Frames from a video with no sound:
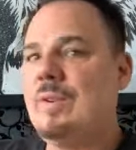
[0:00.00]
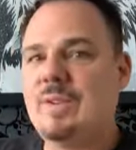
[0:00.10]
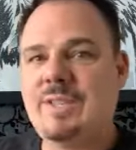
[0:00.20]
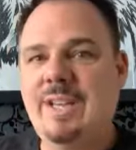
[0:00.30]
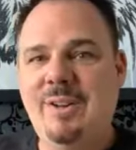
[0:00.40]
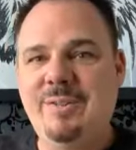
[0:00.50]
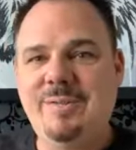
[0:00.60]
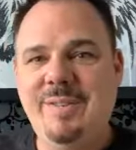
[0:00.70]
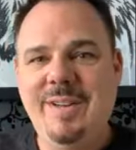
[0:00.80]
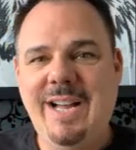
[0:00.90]
yourself,
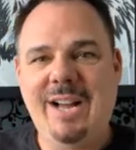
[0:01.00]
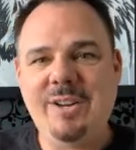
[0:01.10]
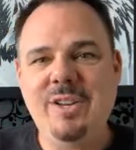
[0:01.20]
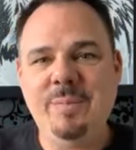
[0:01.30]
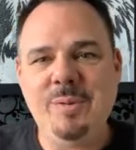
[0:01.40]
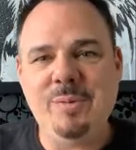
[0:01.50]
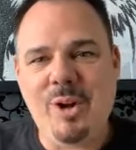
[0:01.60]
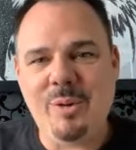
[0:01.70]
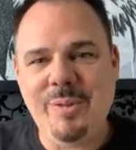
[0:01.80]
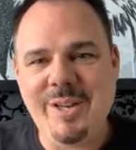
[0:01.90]
how can you be
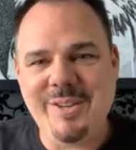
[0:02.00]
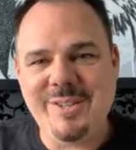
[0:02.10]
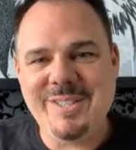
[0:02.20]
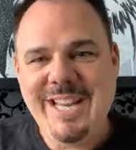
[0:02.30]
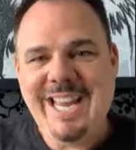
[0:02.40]
raw with others?